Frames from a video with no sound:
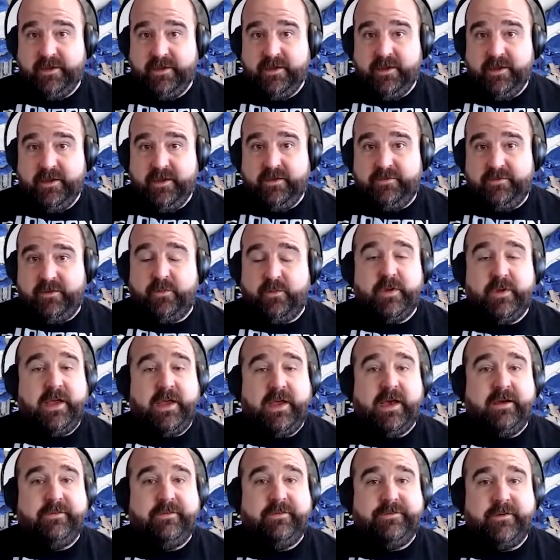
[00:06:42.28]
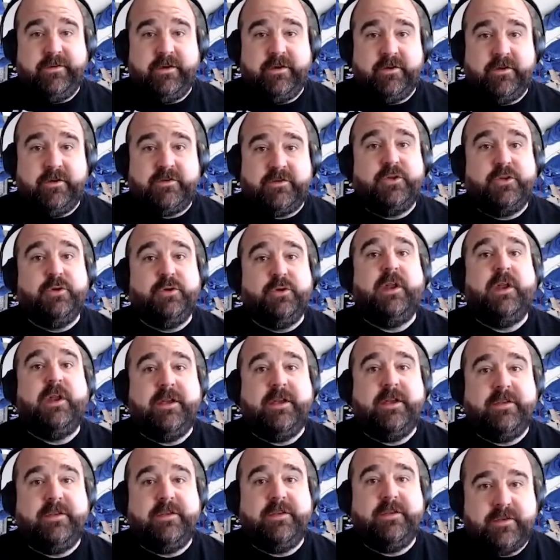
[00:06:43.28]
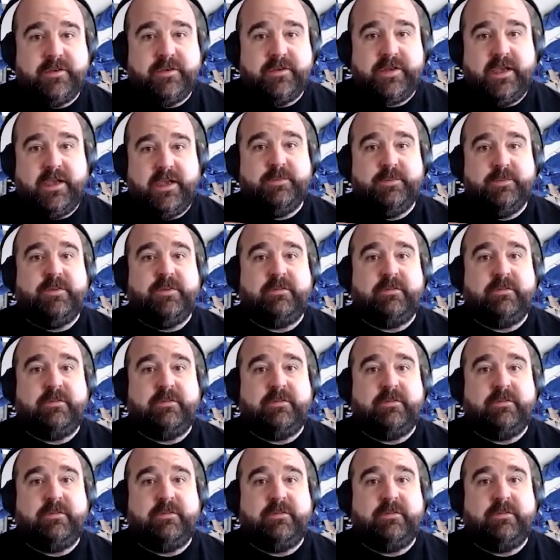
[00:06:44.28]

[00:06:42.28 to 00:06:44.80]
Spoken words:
So we have 2 layers of containment